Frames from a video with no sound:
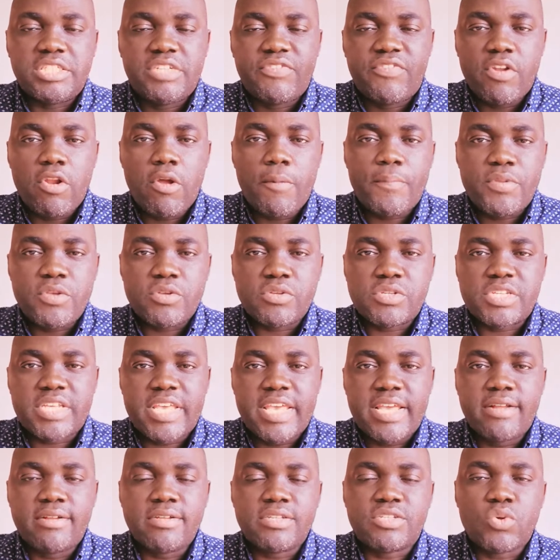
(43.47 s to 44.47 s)
develop your
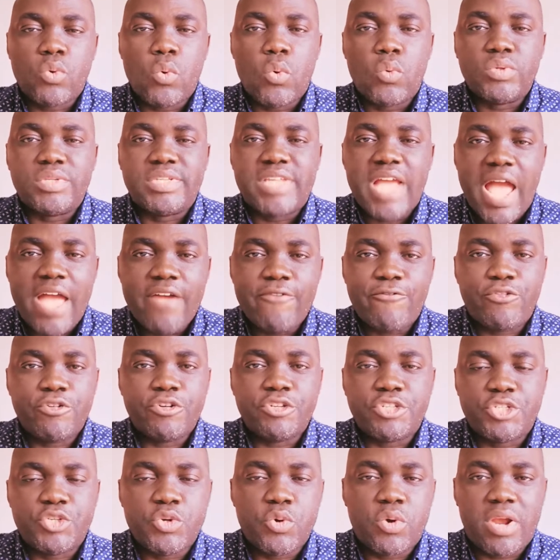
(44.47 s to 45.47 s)
skills or
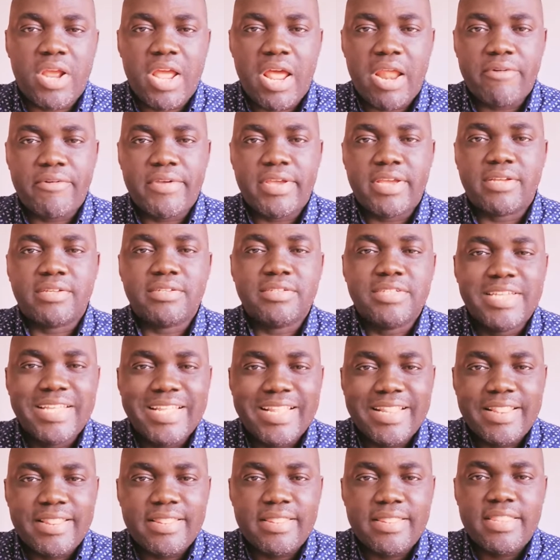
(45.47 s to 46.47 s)
divert your career,
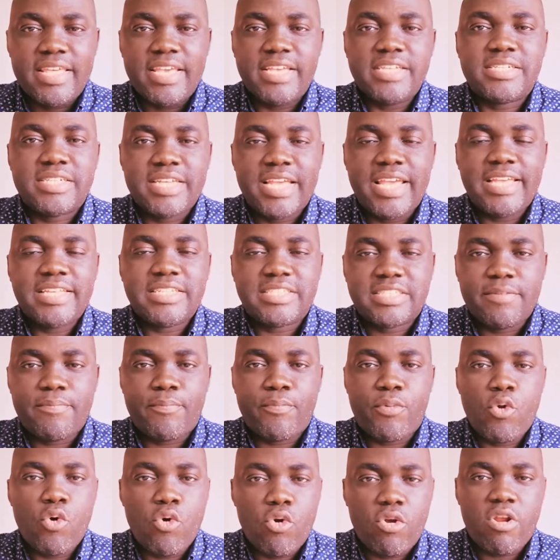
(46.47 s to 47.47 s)
this is a
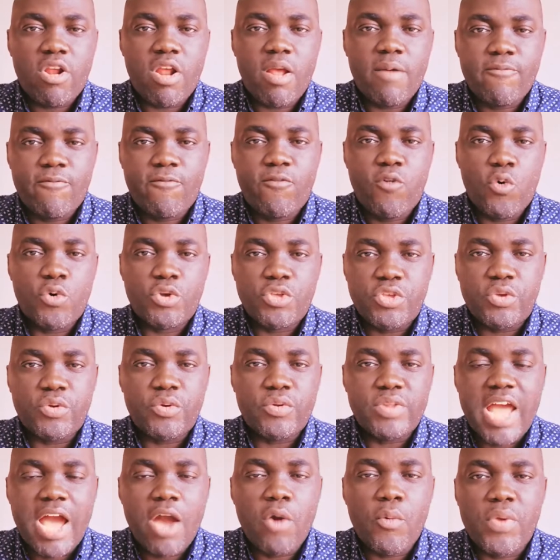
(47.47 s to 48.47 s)
program for you.
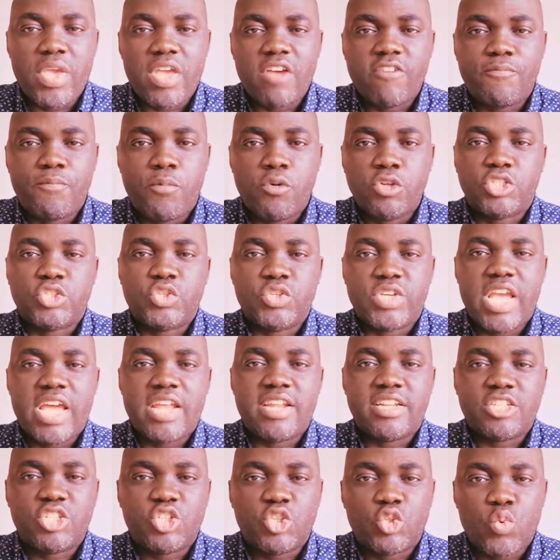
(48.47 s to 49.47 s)
Now, we have put
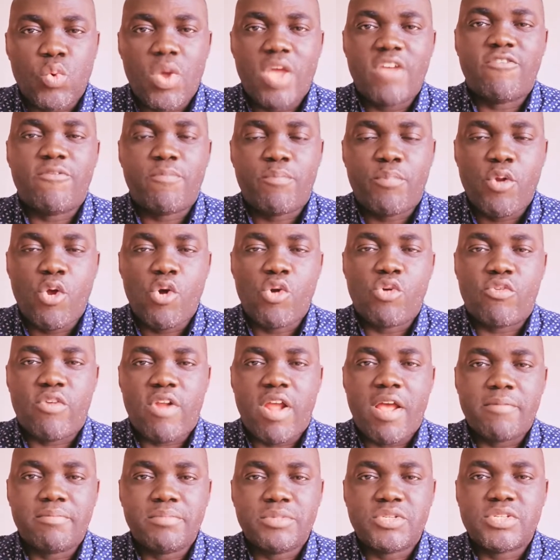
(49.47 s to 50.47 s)
together 12
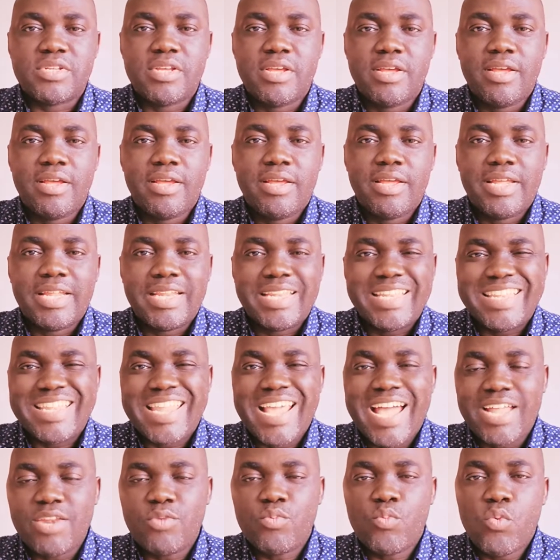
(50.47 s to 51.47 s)
programs
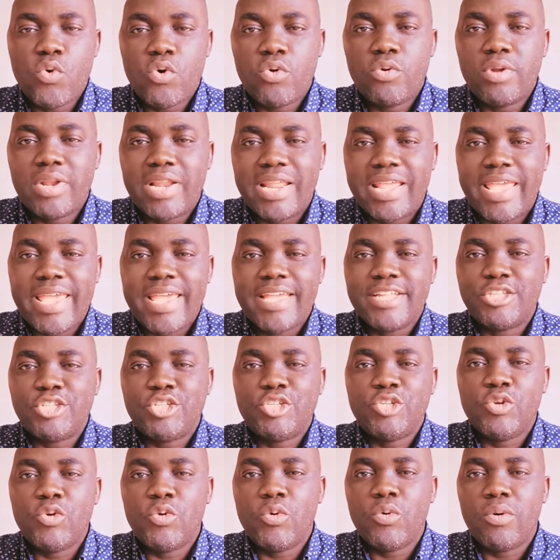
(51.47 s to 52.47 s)
that will get
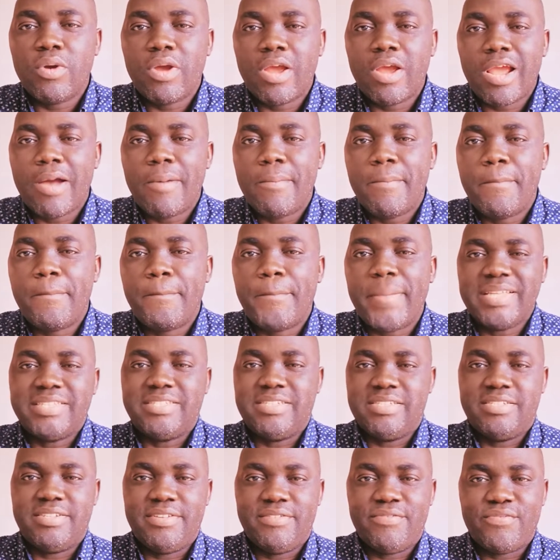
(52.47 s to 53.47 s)
you
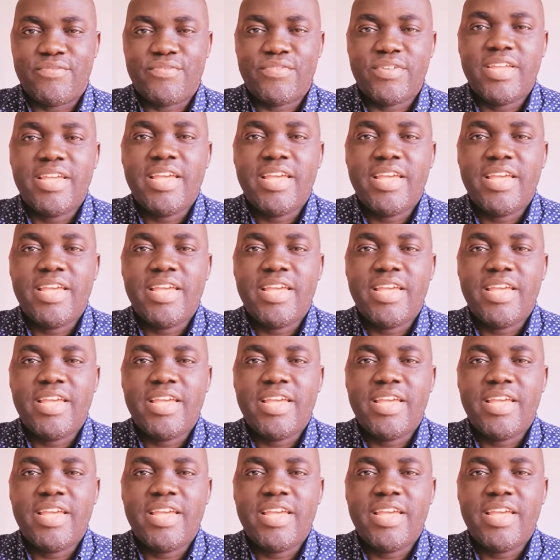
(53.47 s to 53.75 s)
competitive